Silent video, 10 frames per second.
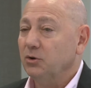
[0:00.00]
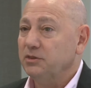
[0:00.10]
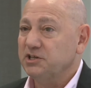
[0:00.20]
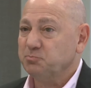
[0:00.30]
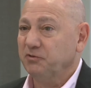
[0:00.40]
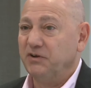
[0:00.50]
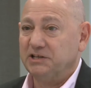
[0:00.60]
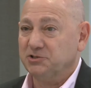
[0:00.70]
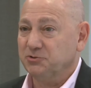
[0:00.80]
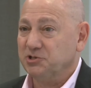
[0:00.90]
This
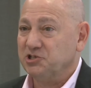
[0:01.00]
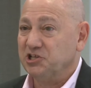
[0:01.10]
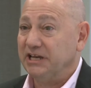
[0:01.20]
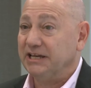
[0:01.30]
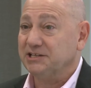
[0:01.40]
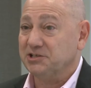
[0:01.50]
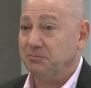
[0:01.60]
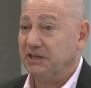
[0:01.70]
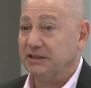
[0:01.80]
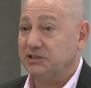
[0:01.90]
professor is saying
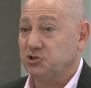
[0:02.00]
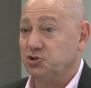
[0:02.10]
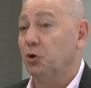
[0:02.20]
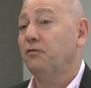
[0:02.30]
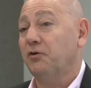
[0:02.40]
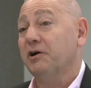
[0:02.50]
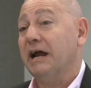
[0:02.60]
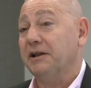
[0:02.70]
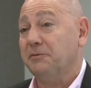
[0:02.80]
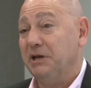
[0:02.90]
something that's so far
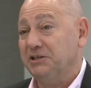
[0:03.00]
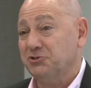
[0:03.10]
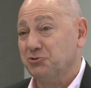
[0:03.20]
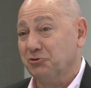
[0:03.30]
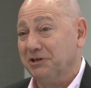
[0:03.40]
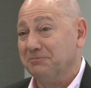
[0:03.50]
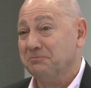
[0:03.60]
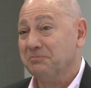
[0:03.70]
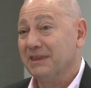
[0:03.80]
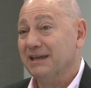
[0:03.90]
out of the
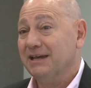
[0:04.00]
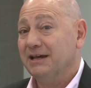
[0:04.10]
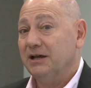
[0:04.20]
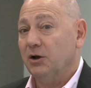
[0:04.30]
mainstream. Yes.